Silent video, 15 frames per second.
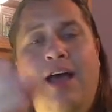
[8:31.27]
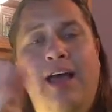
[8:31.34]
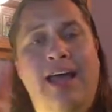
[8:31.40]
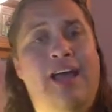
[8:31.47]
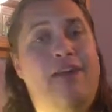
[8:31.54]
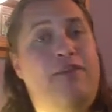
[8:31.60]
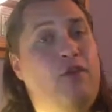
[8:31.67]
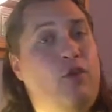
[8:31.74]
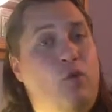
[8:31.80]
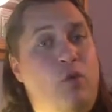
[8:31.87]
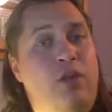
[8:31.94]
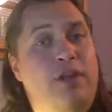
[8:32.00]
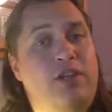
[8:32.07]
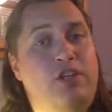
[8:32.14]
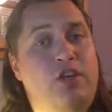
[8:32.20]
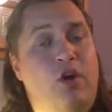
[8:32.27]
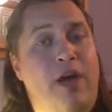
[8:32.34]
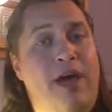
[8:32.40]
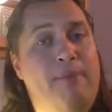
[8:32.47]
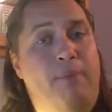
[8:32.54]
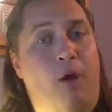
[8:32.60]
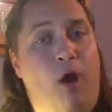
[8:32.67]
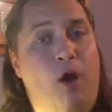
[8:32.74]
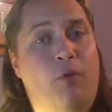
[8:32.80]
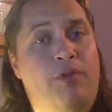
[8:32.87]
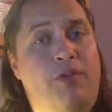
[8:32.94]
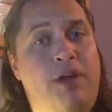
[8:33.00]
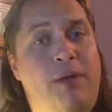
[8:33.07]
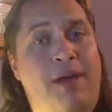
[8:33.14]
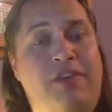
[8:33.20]
If you're willing to go ahead and part
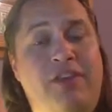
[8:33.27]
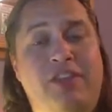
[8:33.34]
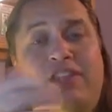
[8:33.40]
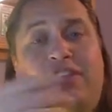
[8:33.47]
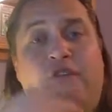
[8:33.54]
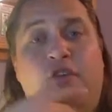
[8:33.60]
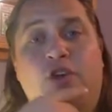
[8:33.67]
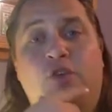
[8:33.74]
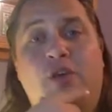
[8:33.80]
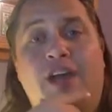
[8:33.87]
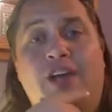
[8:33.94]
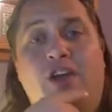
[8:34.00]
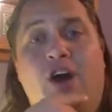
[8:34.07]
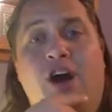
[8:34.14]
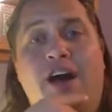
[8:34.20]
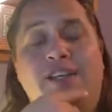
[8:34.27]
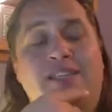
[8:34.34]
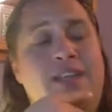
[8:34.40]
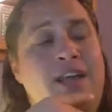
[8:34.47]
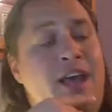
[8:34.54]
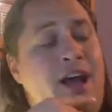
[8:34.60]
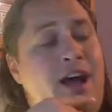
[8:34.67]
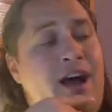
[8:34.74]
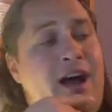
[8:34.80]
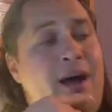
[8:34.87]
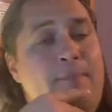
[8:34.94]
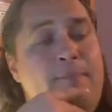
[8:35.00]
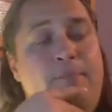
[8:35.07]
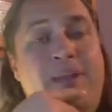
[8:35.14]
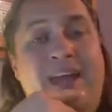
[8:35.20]
with them, I think this is for a great cause.
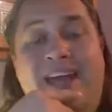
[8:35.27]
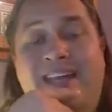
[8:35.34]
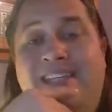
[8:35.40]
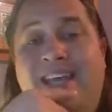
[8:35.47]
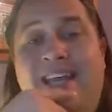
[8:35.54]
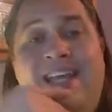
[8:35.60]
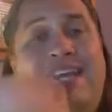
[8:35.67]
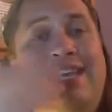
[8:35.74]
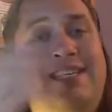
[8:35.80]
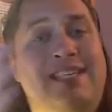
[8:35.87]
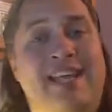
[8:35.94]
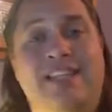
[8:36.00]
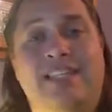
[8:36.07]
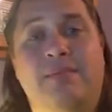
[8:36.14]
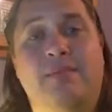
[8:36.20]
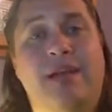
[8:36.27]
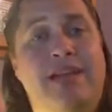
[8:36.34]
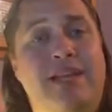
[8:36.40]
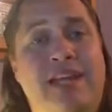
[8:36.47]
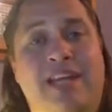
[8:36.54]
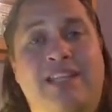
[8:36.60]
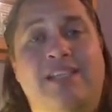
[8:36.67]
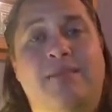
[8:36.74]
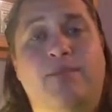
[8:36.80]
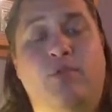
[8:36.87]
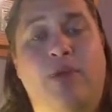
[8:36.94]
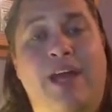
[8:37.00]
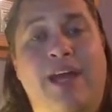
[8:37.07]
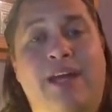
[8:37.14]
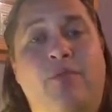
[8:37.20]
But like I said, he sends them in, he gets them
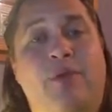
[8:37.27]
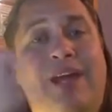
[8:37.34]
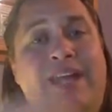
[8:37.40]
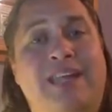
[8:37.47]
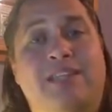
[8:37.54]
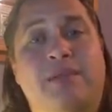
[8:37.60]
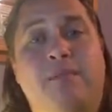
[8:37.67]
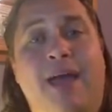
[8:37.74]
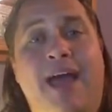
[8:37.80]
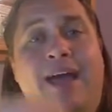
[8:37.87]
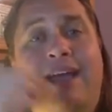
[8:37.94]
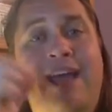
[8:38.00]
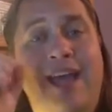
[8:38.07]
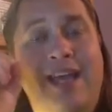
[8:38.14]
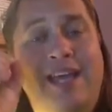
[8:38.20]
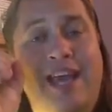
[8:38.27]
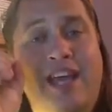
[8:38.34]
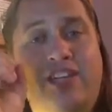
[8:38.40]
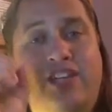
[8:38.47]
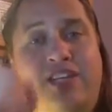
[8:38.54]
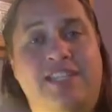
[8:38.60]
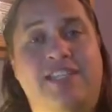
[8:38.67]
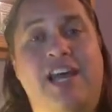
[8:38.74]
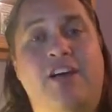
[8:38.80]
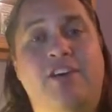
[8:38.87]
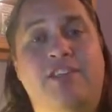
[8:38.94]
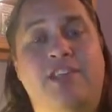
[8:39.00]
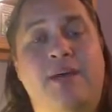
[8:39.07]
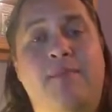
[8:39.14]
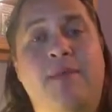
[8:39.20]
graded, and when he gets them back, he actually
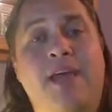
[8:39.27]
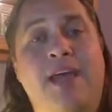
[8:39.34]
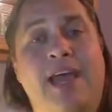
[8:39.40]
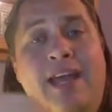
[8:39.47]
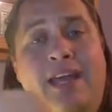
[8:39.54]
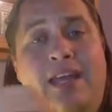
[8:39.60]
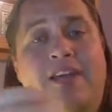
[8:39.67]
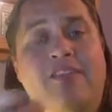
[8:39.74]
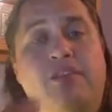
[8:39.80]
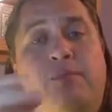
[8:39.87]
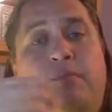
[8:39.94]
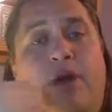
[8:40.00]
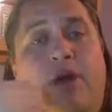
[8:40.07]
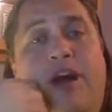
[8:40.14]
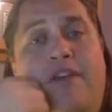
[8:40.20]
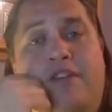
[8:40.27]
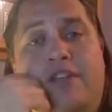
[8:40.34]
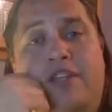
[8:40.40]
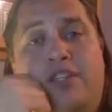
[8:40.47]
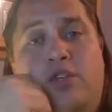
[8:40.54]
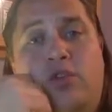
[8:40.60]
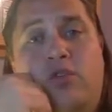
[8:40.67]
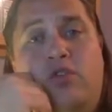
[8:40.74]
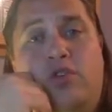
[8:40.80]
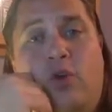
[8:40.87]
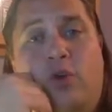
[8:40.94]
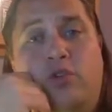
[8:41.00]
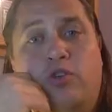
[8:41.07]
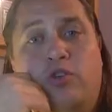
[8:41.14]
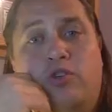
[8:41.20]
sells them, and he gives the profits to
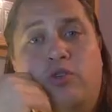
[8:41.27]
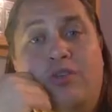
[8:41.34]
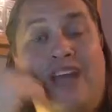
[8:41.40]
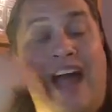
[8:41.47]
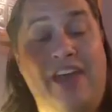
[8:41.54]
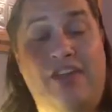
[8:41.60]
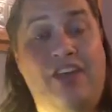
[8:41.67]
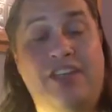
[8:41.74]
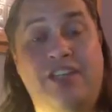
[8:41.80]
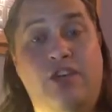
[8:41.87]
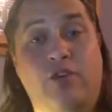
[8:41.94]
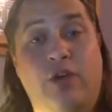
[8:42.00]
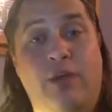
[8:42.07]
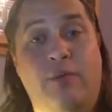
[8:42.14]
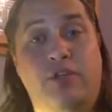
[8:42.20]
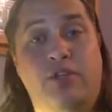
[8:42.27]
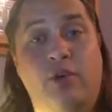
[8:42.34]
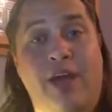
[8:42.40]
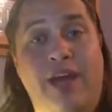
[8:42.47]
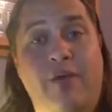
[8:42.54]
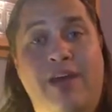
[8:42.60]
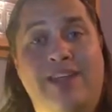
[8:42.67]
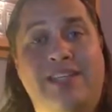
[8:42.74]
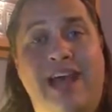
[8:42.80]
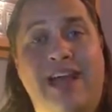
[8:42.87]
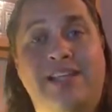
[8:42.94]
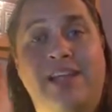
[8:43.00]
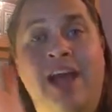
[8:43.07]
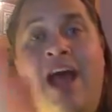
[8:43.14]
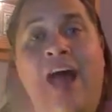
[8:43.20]
soldiers, which I think is incredible. So anyways,
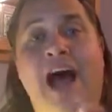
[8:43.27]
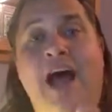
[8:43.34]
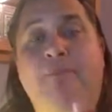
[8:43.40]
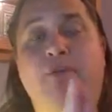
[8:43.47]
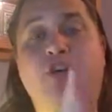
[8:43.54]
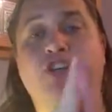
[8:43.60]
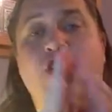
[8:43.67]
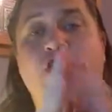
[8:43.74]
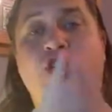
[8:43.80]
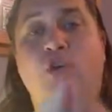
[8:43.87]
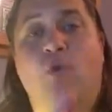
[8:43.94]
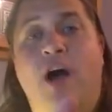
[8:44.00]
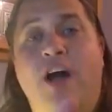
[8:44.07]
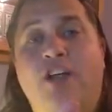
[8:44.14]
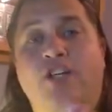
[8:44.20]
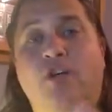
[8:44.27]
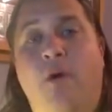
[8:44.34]
guys, I appreciate you watching.